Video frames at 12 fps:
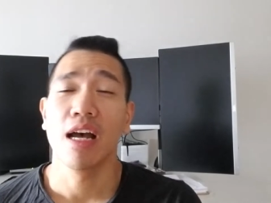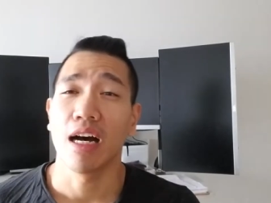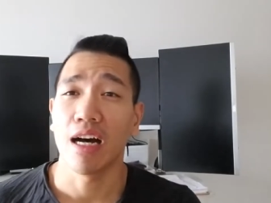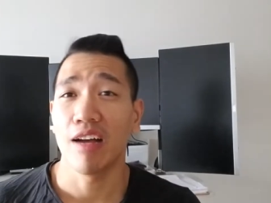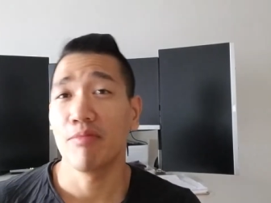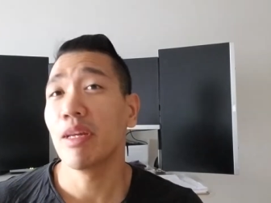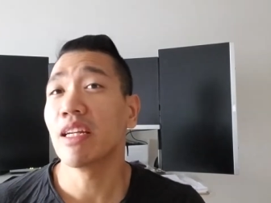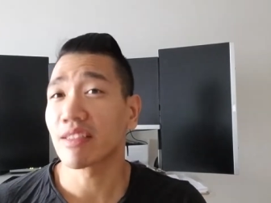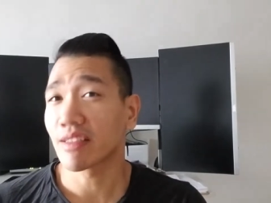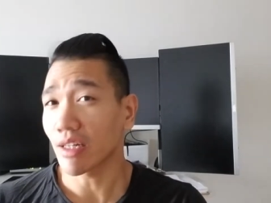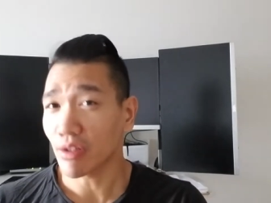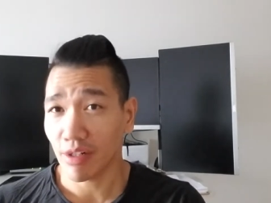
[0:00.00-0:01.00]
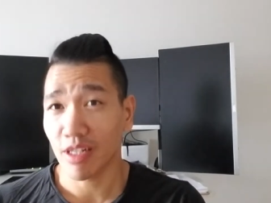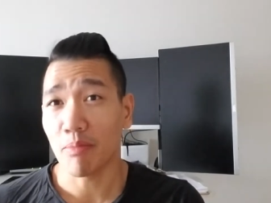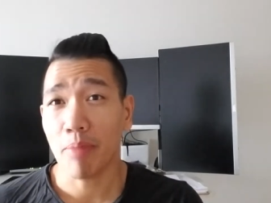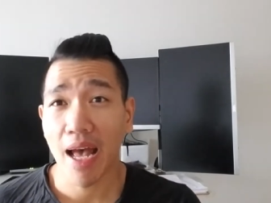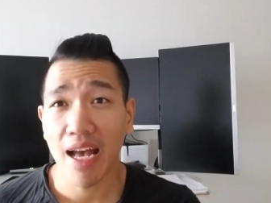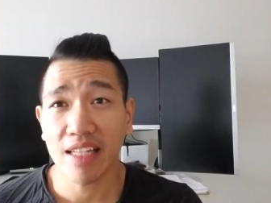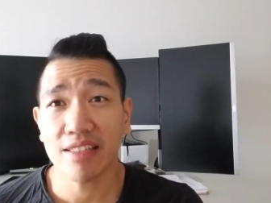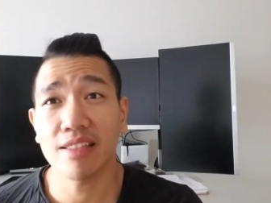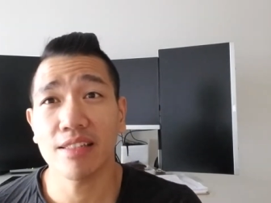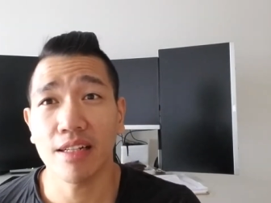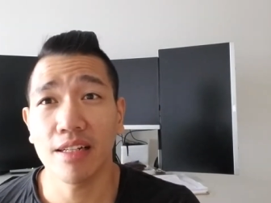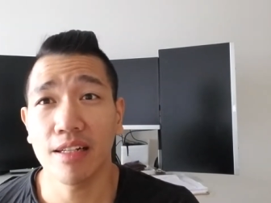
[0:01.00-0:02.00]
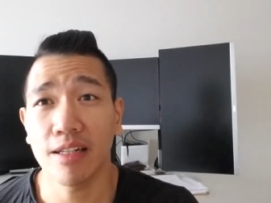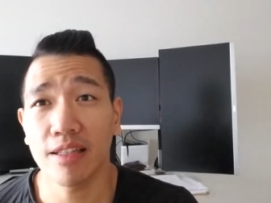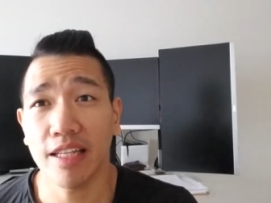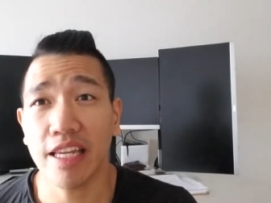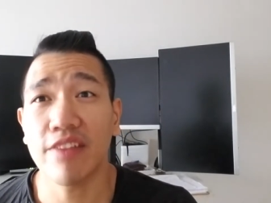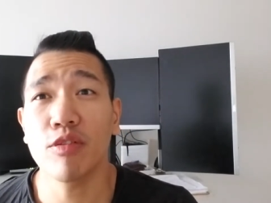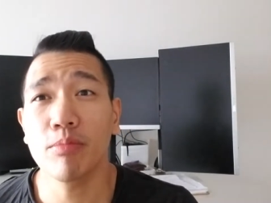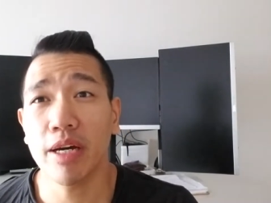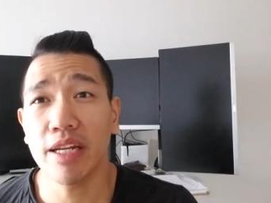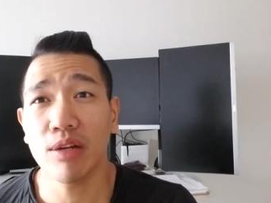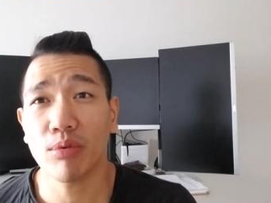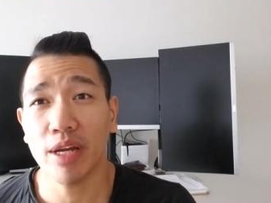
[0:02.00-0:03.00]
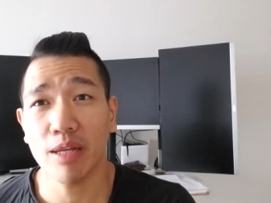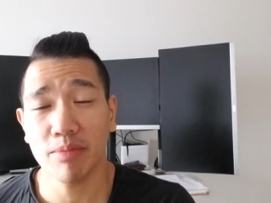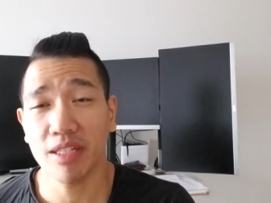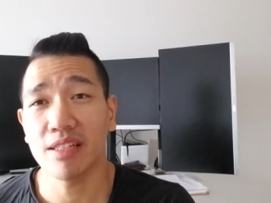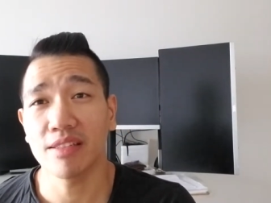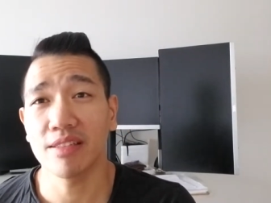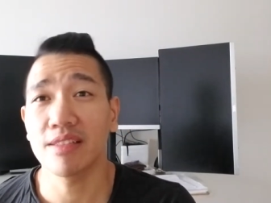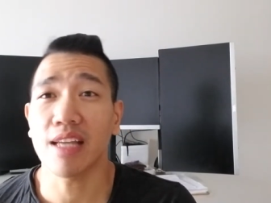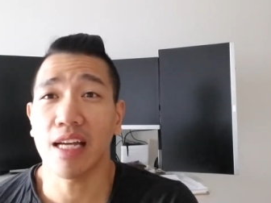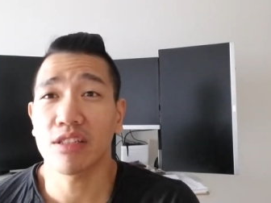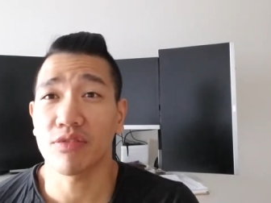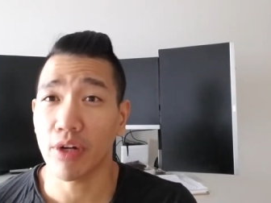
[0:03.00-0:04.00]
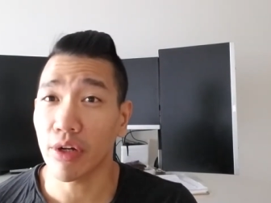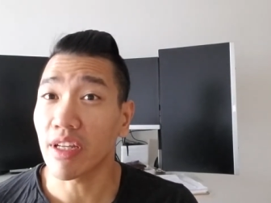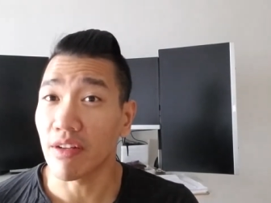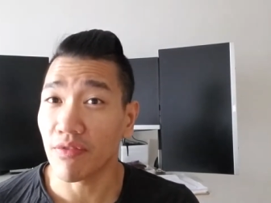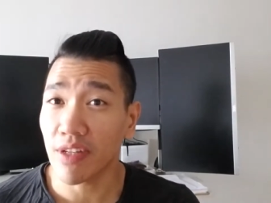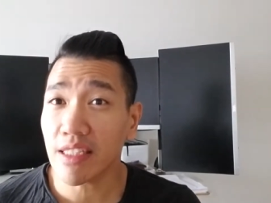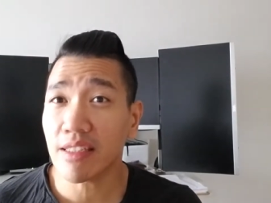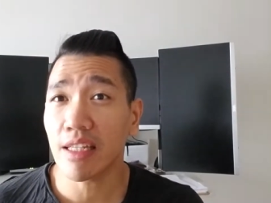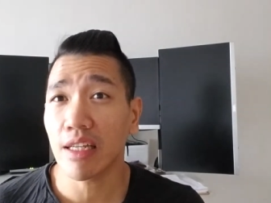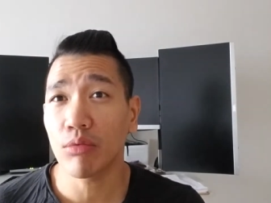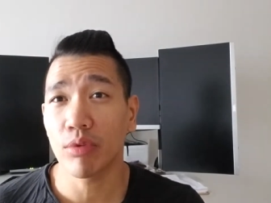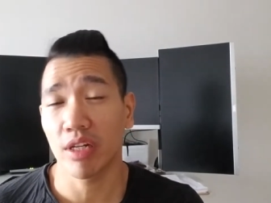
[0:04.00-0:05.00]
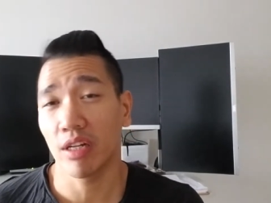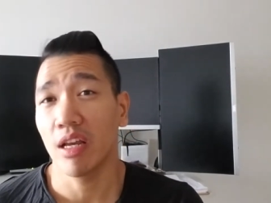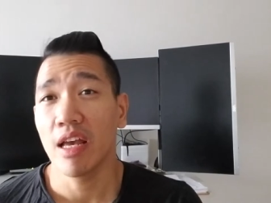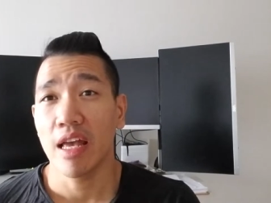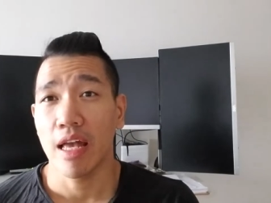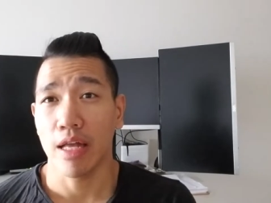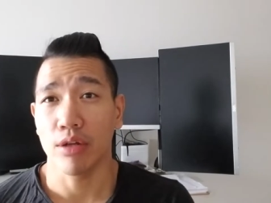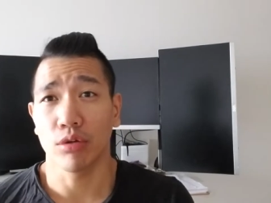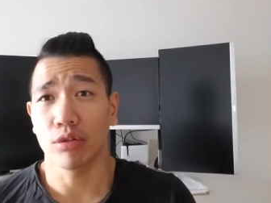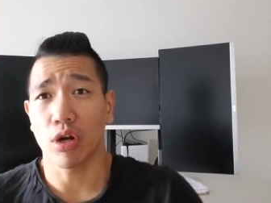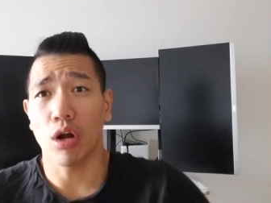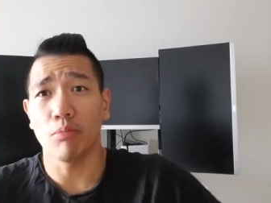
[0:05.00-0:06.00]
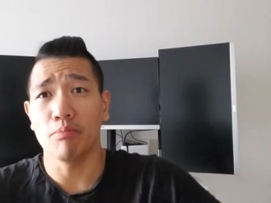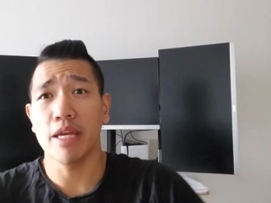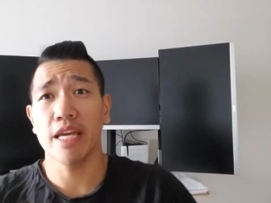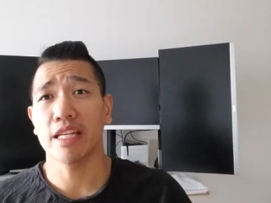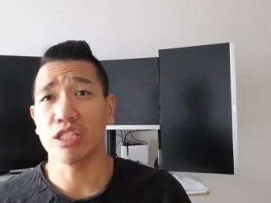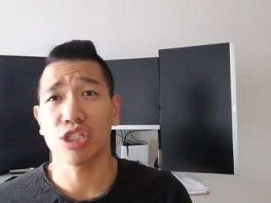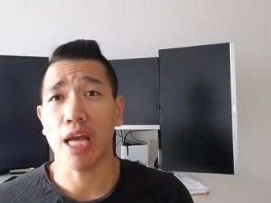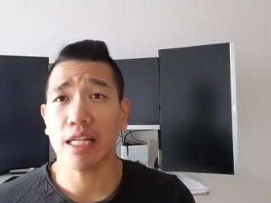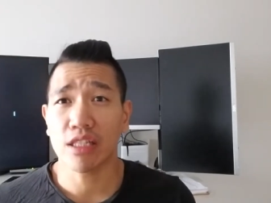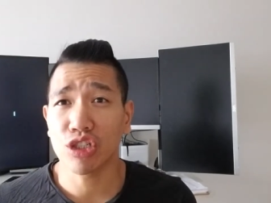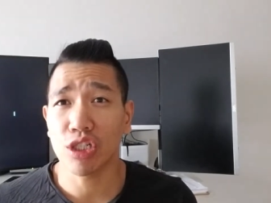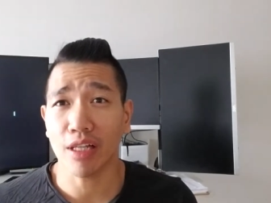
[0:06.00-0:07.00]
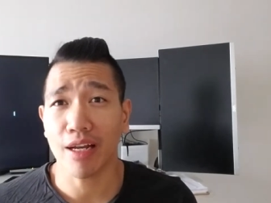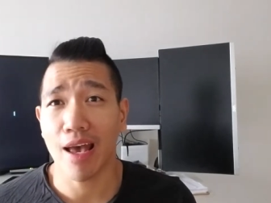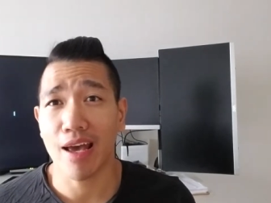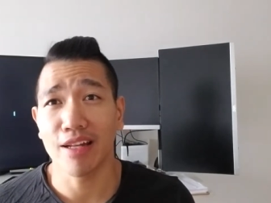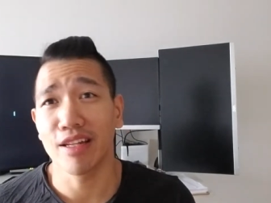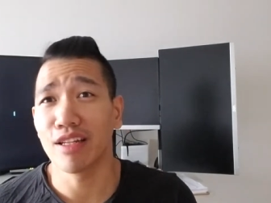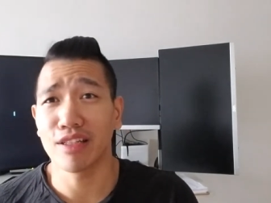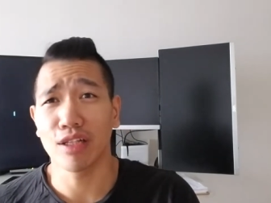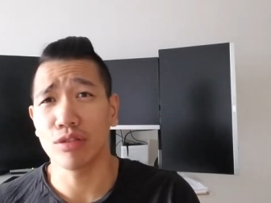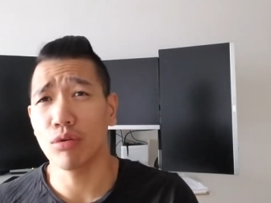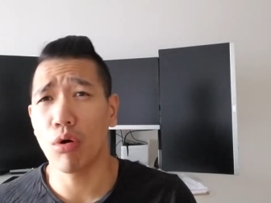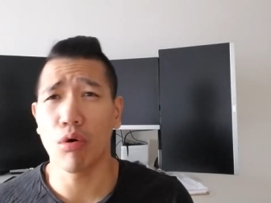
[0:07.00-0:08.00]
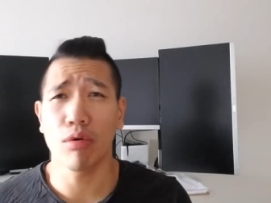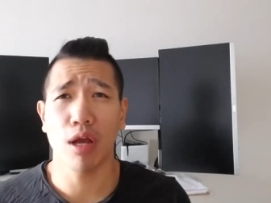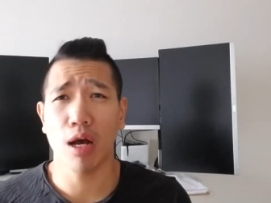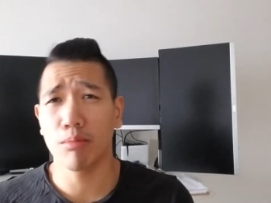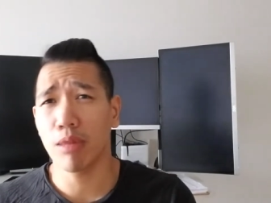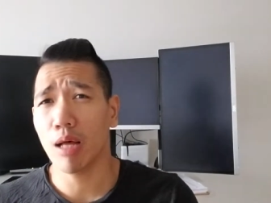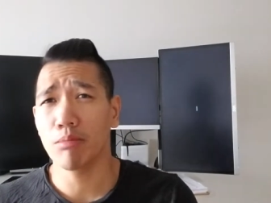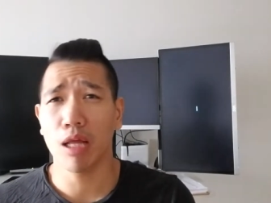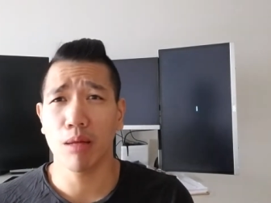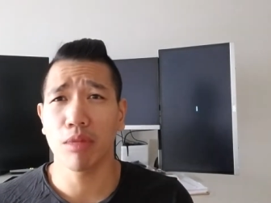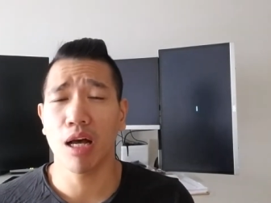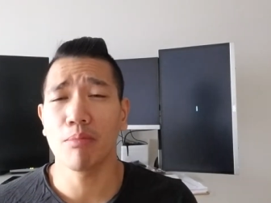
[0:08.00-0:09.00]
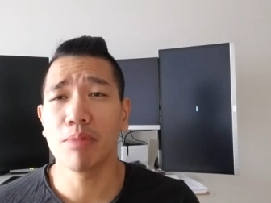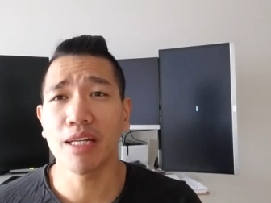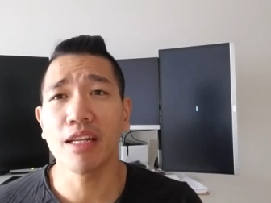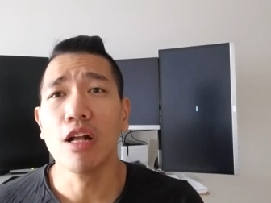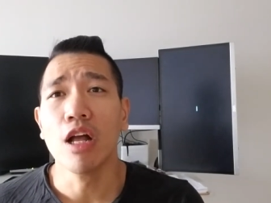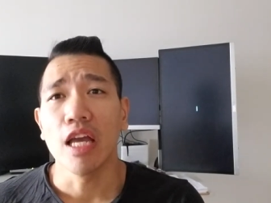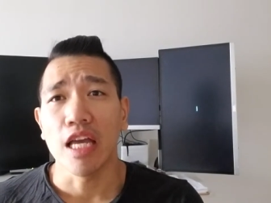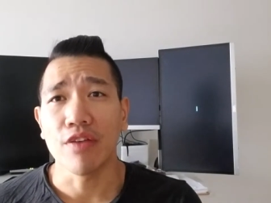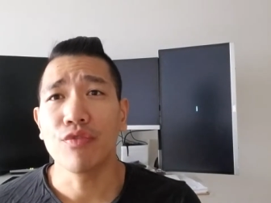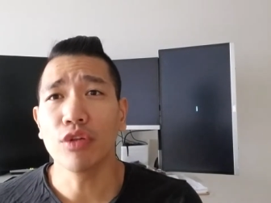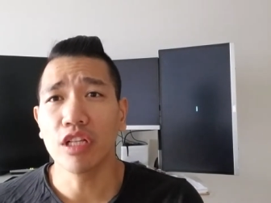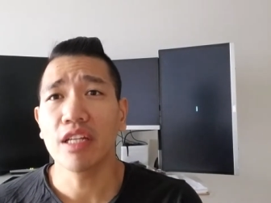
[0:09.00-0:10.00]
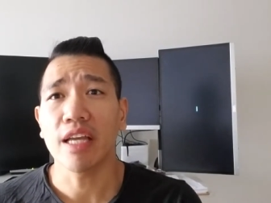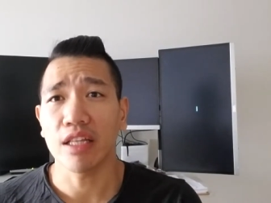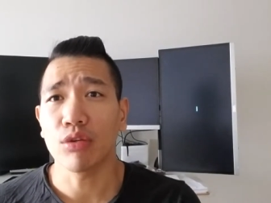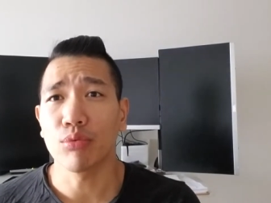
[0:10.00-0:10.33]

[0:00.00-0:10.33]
Uh, I've been a sucker in the past, uh, like everybody, right? Because these guys are very convincing when they, and you know, they're all big and jacked and shit like that, and then they tell you, oh yeah, blah, blah, blah. But if you look at the